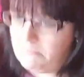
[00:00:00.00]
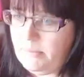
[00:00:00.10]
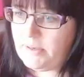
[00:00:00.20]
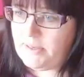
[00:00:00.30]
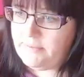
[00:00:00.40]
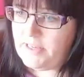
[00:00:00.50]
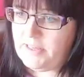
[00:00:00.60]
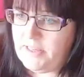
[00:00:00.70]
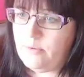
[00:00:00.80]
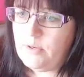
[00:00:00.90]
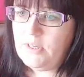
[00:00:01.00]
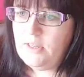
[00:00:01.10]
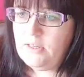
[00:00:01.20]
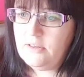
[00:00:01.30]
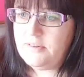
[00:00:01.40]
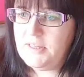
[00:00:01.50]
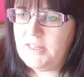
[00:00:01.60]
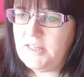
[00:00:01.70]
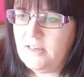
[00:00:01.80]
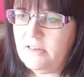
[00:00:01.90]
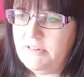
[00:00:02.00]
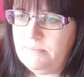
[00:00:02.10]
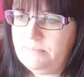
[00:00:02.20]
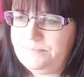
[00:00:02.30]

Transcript: I might give that a go. Good thinking, Karen.